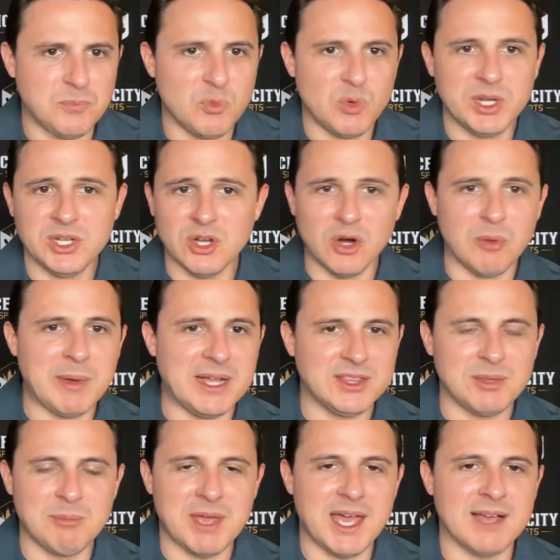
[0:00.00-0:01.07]
We know about
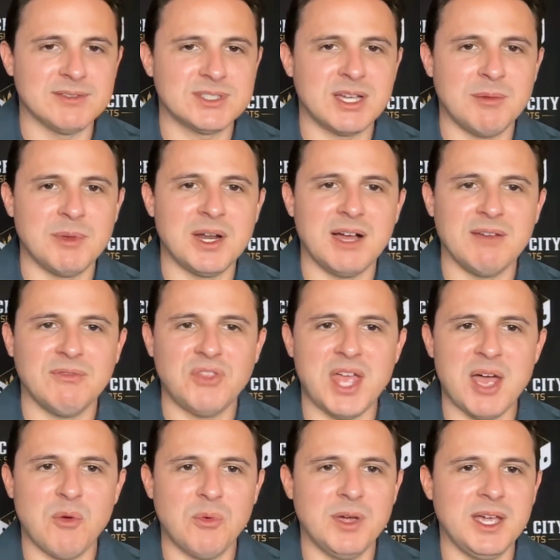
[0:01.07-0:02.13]
the Mavs coming off
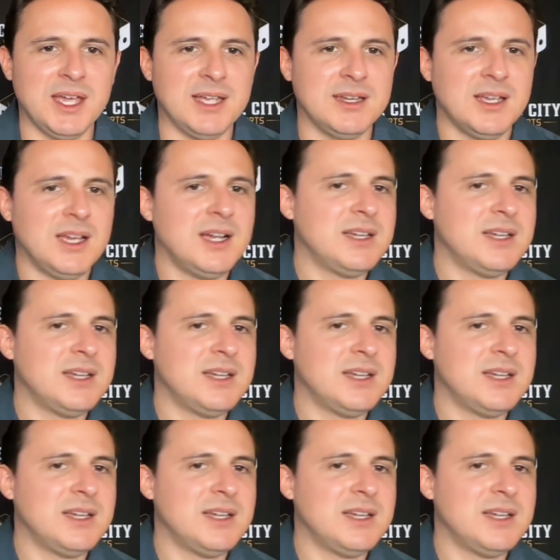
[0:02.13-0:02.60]
that win.